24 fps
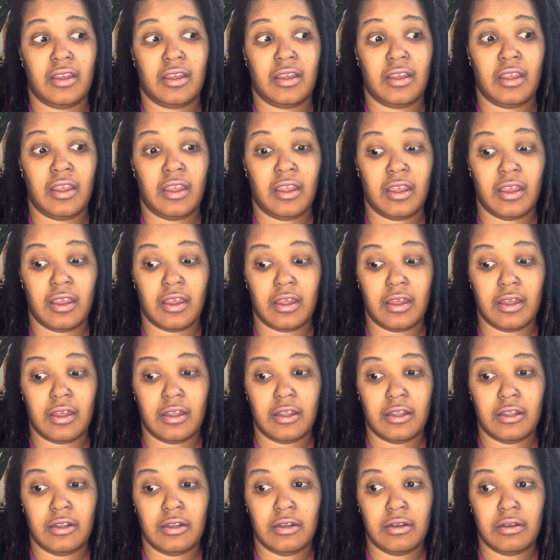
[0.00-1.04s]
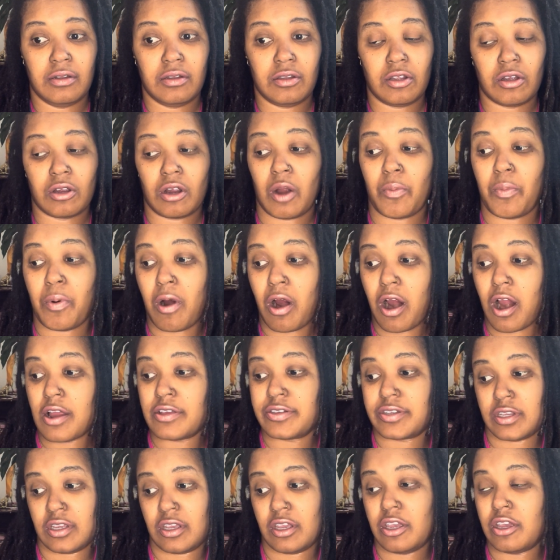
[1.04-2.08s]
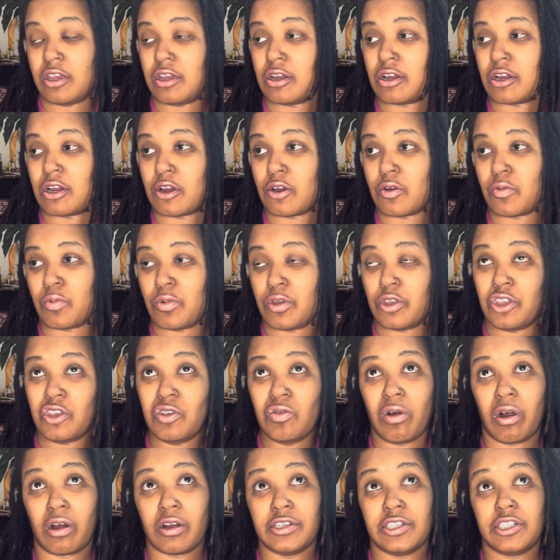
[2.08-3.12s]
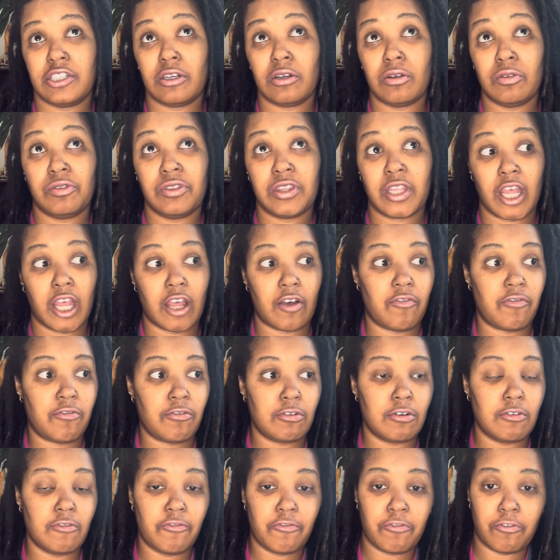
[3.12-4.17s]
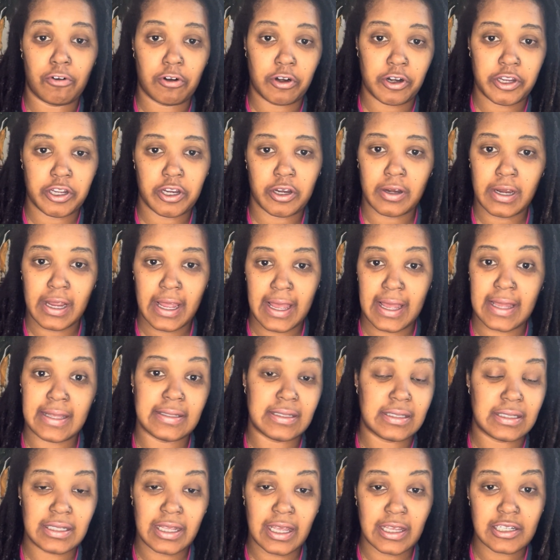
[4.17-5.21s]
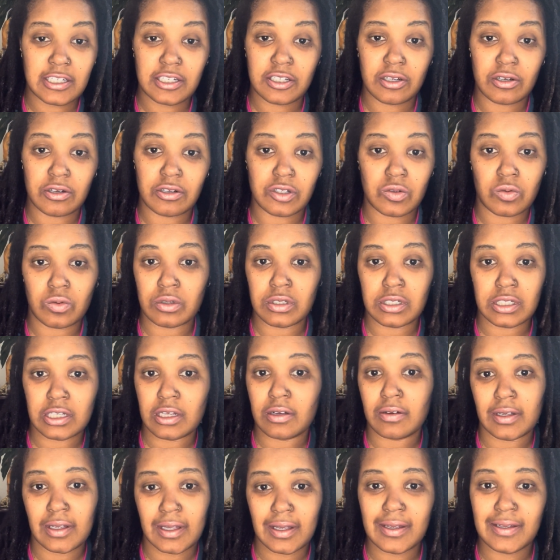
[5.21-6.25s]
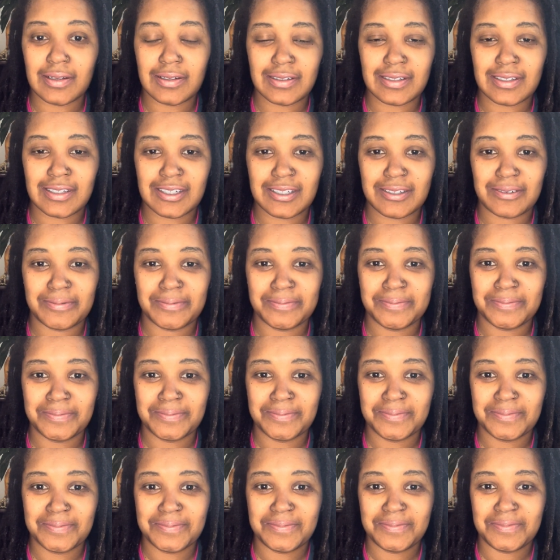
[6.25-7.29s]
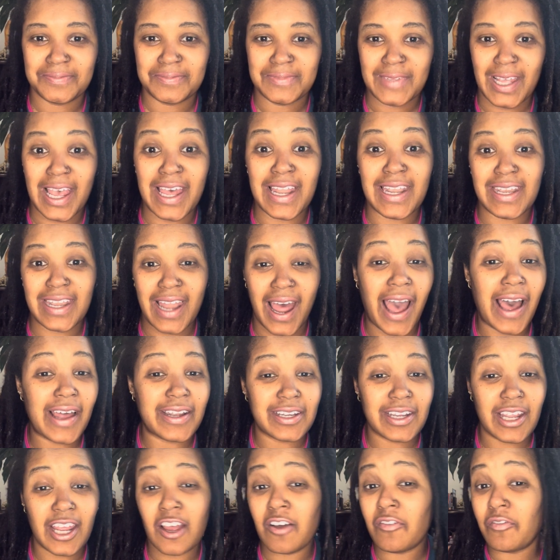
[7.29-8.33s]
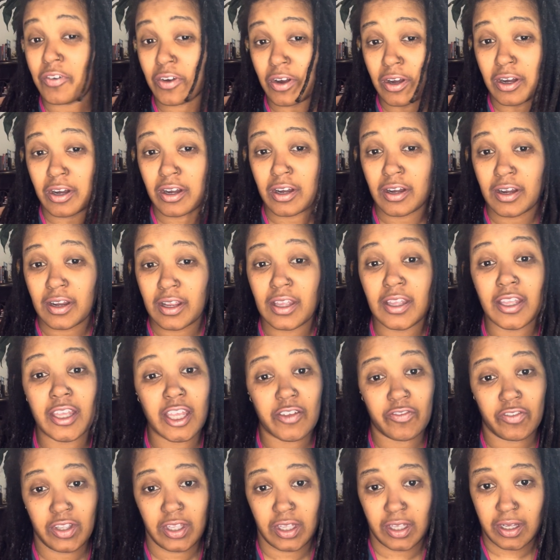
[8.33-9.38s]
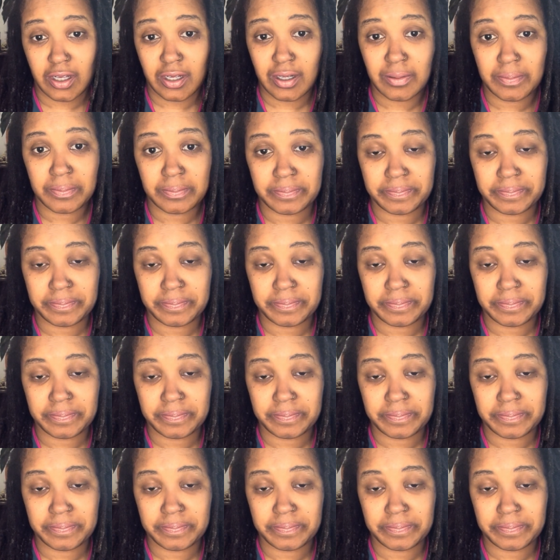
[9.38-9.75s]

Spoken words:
And there are parts in here where you are so thankful for your ancestors' resilience and not ever giving up.